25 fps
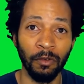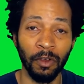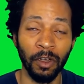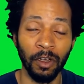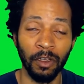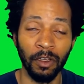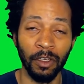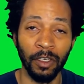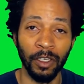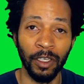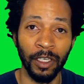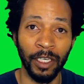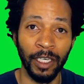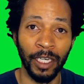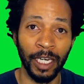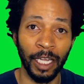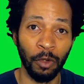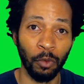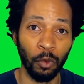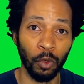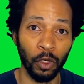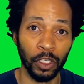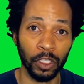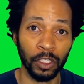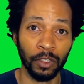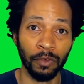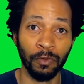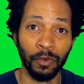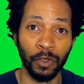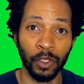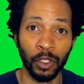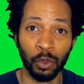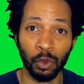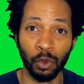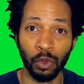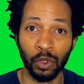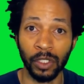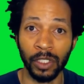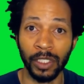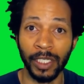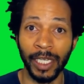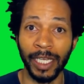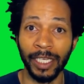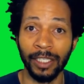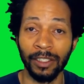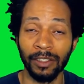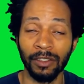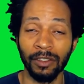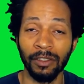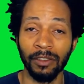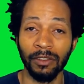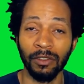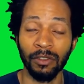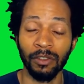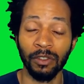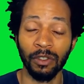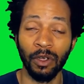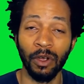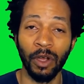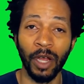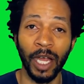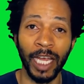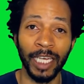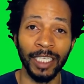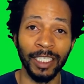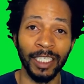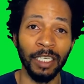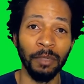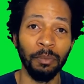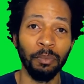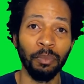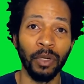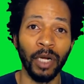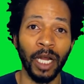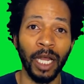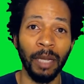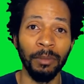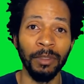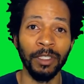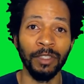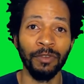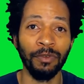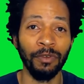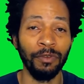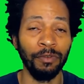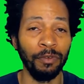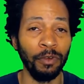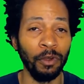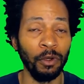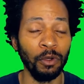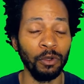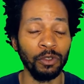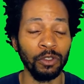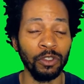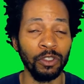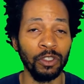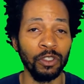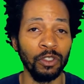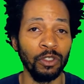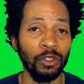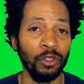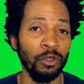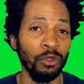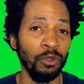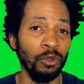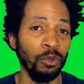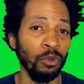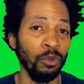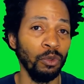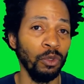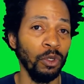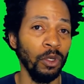Network's virtual sets. So I did promise for folks to